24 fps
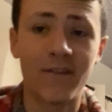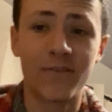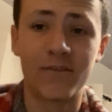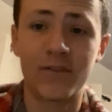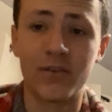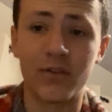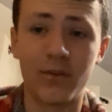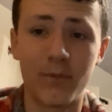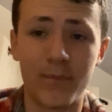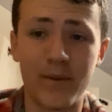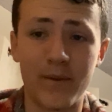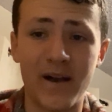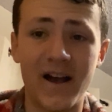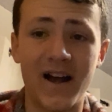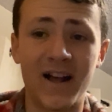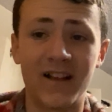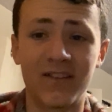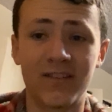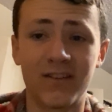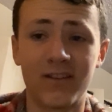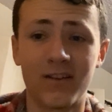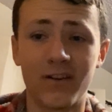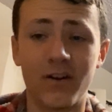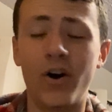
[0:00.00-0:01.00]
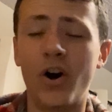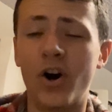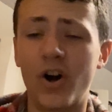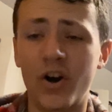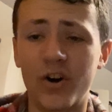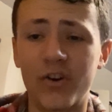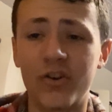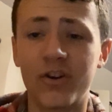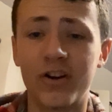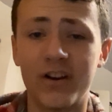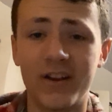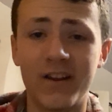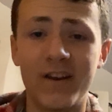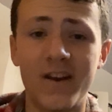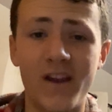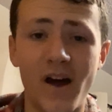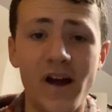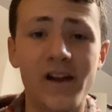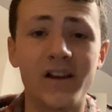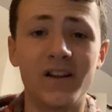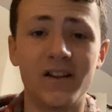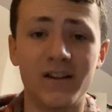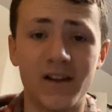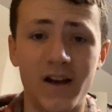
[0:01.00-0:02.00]
for the past
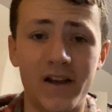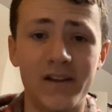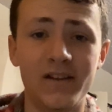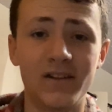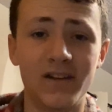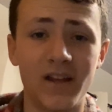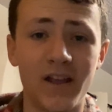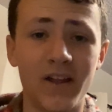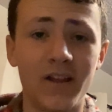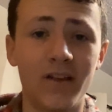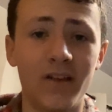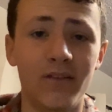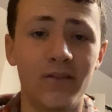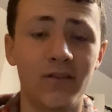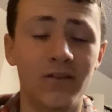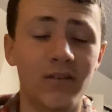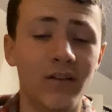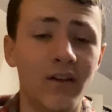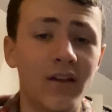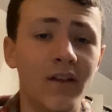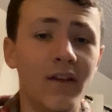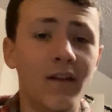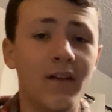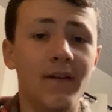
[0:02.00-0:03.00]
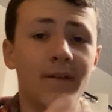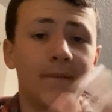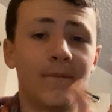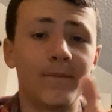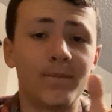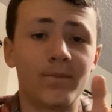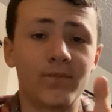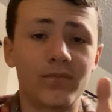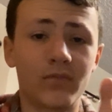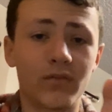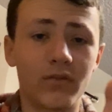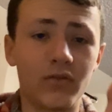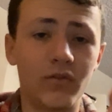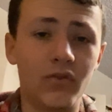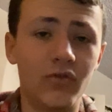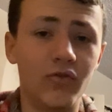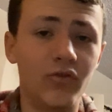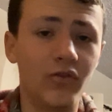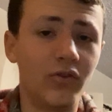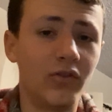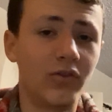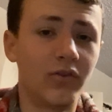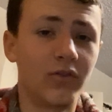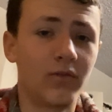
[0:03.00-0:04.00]
199 days to
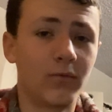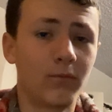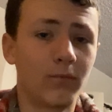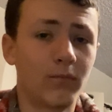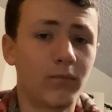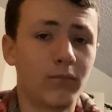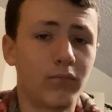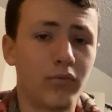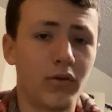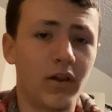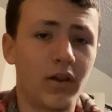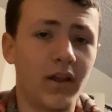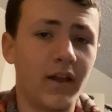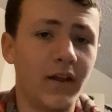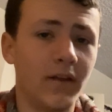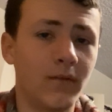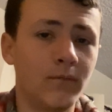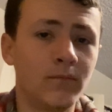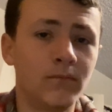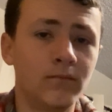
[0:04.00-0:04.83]
just play.